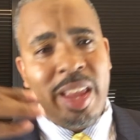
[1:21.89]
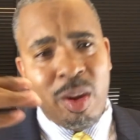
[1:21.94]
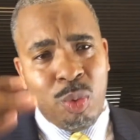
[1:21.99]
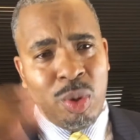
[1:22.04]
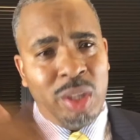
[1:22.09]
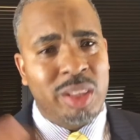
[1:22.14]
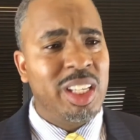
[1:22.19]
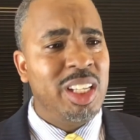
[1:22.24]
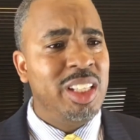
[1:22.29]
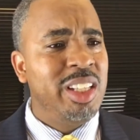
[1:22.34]

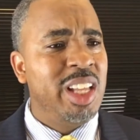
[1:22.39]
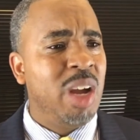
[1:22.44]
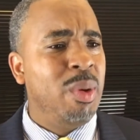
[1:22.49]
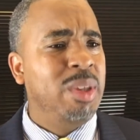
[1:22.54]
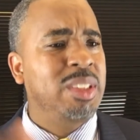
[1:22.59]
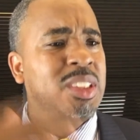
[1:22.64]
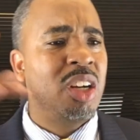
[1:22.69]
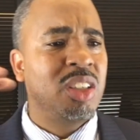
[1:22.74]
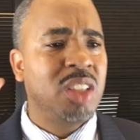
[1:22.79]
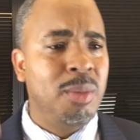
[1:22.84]
Within that, we
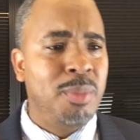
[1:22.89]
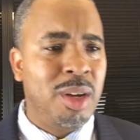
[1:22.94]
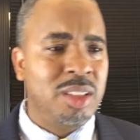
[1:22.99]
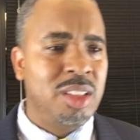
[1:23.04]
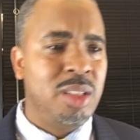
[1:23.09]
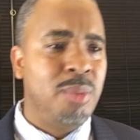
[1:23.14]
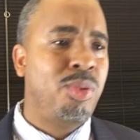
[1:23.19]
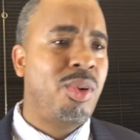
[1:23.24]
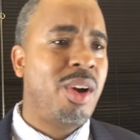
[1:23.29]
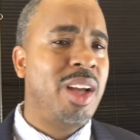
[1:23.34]
talked about
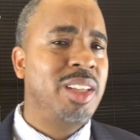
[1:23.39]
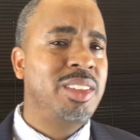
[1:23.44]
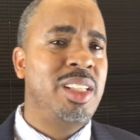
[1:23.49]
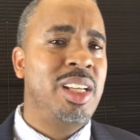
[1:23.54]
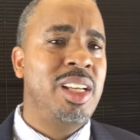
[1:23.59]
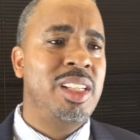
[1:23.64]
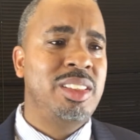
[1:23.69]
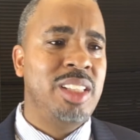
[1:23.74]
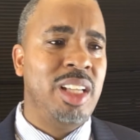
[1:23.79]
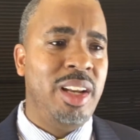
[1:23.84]
the
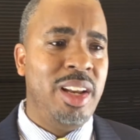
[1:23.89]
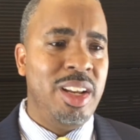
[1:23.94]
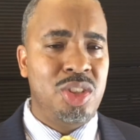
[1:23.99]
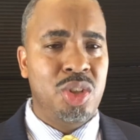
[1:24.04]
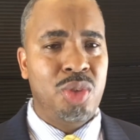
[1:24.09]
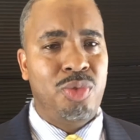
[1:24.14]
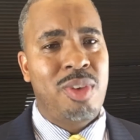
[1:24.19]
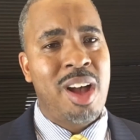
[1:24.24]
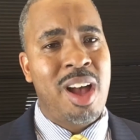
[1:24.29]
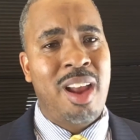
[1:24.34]
process, the
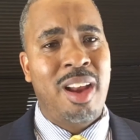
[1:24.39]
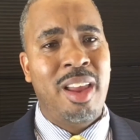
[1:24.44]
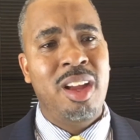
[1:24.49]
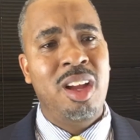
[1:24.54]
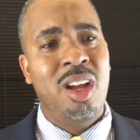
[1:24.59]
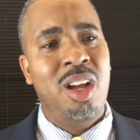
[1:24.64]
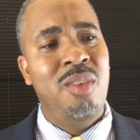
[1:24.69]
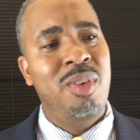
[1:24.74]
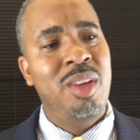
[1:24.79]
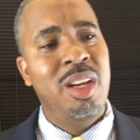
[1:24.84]
initial filing
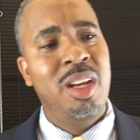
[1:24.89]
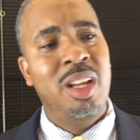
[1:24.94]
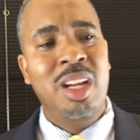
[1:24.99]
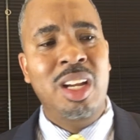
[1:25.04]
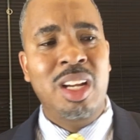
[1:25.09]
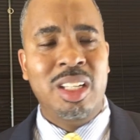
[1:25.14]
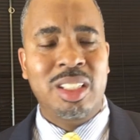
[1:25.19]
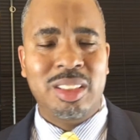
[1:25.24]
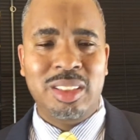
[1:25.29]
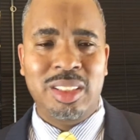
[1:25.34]
of it,
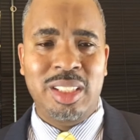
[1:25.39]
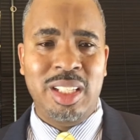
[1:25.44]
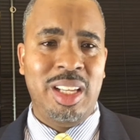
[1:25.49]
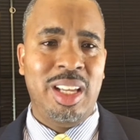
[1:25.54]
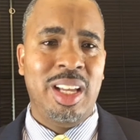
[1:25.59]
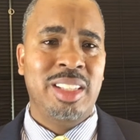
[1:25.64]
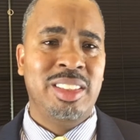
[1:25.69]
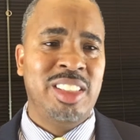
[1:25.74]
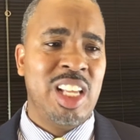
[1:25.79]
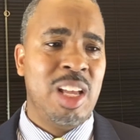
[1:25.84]

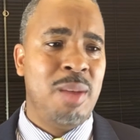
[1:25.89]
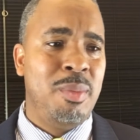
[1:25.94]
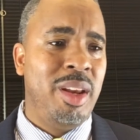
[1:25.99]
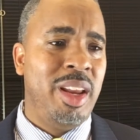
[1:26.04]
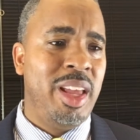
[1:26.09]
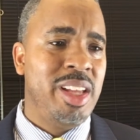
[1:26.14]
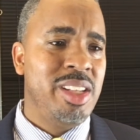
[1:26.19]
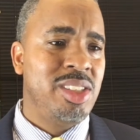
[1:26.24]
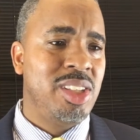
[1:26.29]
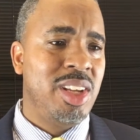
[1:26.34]
the
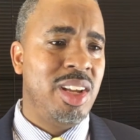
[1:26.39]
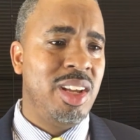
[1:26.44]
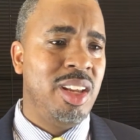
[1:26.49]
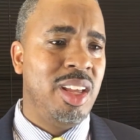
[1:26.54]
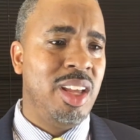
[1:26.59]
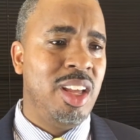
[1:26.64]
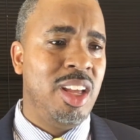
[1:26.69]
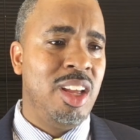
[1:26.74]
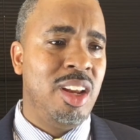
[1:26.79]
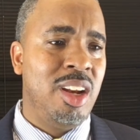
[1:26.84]
examination
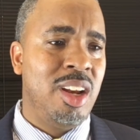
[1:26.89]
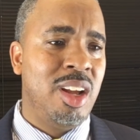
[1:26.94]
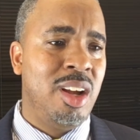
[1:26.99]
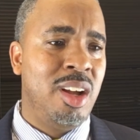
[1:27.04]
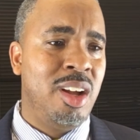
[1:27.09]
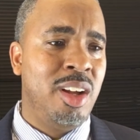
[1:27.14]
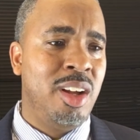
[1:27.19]
and